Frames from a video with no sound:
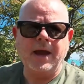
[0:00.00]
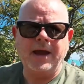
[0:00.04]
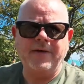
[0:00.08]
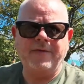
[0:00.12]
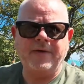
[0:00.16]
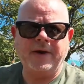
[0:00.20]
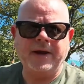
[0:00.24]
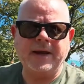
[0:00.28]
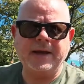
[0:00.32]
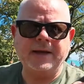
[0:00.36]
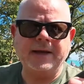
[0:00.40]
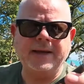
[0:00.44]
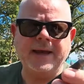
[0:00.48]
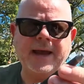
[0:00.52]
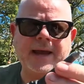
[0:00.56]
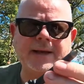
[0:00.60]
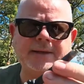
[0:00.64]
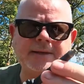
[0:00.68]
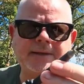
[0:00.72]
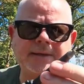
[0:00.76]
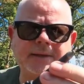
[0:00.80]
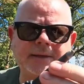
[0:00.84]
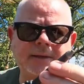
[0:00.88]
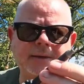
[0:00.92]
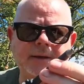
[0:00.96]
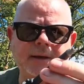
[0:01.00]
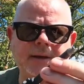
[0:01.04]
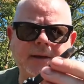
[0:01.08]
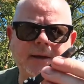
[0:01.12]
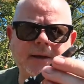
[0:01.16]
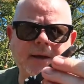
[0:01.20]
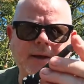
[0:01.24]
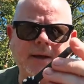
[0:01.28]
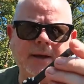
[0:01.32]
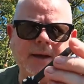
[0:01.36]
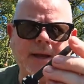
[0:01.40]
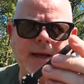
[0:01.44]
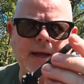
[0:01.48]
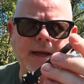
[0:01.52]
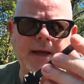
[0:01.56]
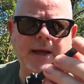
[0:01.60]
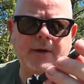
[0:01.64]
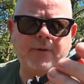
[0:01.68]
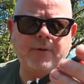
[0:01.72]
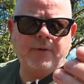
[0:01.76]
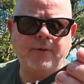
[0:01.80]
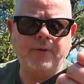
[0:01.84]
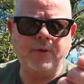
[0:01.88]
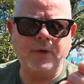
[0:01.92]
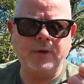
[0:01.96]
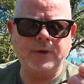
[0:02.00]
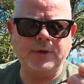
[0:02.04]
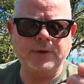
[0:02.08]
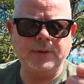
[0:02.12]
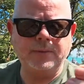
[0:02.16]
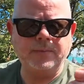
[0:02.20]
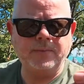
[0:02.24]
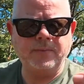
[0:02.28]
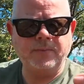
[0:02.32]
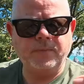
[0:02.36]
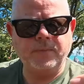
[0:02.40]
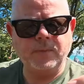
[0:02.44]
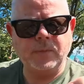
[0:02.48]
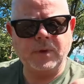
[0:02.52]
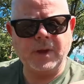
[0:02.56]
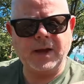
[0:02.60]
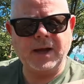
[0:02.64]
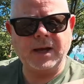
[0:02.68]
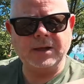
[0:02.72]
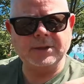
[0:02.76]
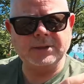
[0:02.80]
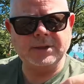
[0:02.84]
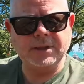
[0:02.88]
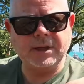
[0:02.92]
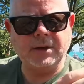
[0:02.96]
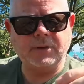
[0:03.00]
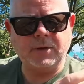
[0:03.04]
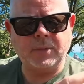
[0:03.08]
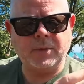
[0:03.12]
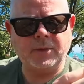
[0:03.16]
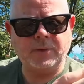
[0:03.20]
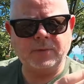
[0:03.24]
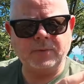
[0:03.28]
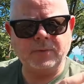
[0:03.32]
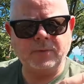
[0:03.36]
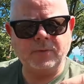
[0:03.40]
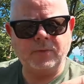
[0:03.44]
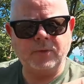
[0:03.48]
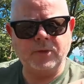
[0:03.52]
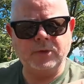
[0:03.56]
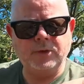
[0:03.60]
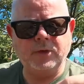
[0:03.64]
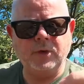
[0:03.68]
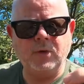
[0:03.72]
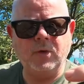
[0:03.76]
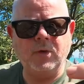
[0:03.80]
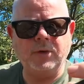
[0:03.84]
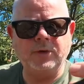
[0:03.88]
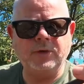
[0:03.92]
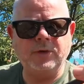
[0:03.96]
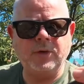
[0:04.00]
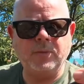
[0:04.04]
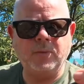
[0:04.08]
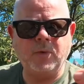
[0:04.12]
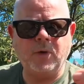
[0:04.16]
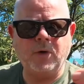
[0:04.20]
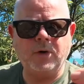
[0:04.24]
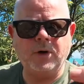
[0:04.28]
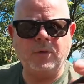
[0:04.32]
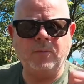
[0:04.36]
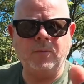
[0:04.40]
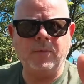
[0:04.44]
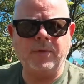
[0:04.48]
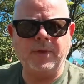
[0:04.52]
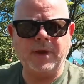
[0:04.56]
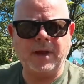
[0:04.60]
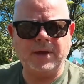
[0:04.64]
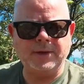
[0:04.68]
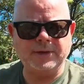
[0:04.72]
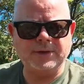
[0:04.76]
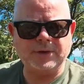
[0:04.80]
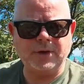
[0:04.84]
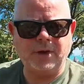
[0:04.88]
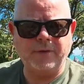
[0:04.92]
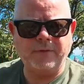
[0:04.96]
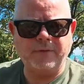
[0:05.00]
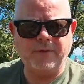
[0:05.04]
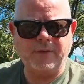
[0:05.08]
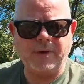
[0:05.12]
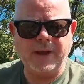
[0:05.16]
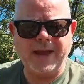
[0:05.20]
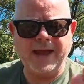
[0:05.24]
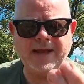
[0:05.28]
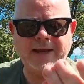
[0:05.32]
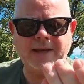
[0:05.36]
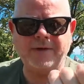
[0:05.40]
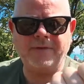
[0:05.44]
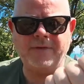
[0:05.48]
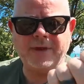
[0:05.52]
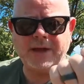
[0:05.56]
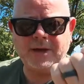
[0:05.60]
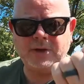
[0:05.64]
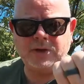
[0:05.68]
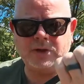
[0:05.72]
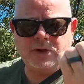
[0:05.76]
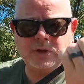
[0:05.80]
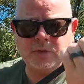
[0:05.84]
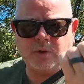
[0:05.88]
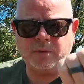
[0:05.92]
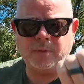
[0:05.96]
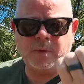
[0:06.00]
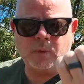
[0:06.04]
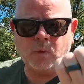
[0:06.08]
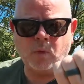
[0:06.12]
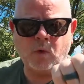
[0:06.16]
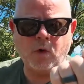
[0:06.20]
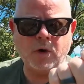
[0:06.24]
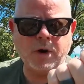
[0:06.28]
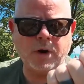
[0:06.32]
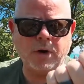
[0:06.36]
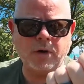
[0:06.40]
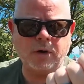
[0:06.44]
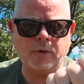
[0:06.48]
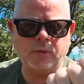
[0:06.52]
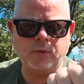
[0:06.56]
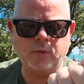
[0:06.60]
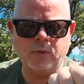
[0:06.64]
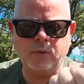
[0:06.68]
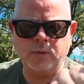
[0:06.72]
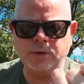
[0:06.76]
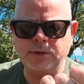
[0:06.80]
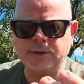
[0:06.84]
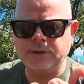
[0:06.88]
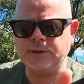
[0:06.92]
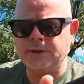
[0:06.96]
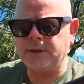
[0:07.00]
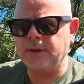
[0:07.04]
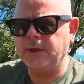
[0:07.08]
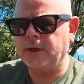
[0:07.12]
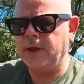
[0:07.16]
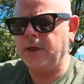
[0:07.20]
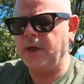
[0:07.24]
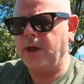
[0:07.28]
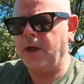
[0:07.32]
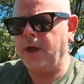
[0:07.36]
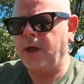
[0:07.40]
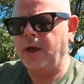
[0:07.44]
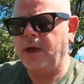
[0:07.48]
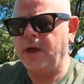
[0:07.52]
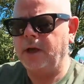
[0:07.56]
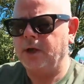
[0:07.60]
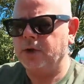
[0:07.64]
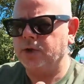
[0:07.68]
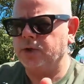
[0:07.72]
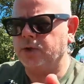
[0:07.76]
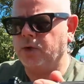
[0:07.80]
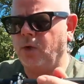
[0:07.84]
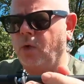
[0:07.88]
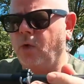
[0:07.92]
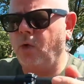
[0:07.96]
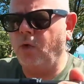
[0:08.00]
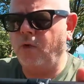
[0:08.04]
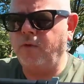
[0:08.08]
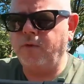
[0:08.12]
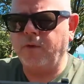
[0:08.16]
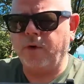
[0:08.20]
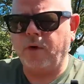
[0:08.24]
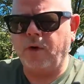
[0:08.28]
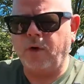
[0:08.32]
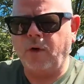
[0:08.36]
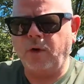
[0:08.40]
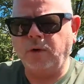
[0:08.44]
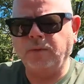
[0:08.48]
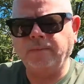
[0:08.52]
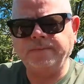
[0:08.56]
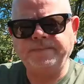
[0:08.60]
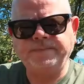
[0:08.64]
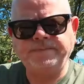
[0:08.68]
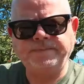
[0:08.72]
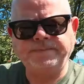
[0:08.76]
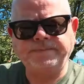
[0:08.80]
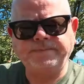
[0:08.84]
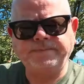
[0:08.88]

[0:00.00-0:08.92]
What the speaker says: If I can get a foot to actually, a rubber foot to go onto the bottom, that'll solve any of the issues with me walking on roads. So overall,